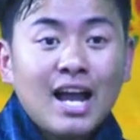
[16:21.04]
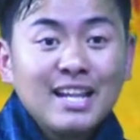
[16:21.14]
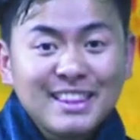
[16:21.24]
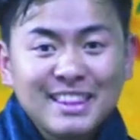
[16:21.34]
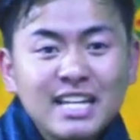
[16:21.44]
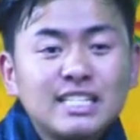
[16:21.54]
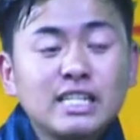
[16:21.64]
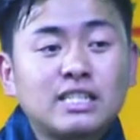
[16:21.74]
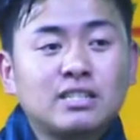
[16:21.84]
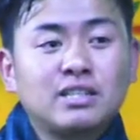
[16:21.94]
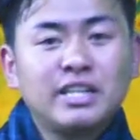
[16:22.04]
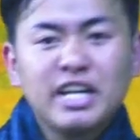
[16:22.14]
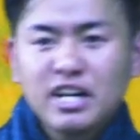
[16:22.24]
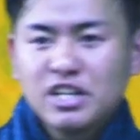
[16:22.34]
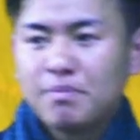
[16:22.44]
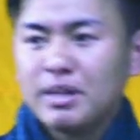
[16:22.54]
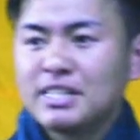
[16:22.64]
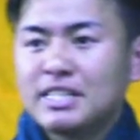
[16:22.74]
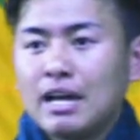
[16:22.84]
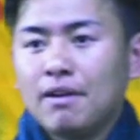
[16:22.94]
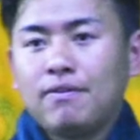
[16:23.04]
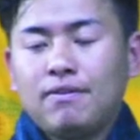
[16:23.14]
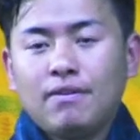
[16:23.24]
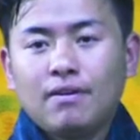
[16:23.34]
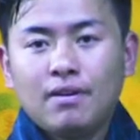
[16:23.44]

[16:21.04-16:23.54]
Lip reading: And this is leadership in self,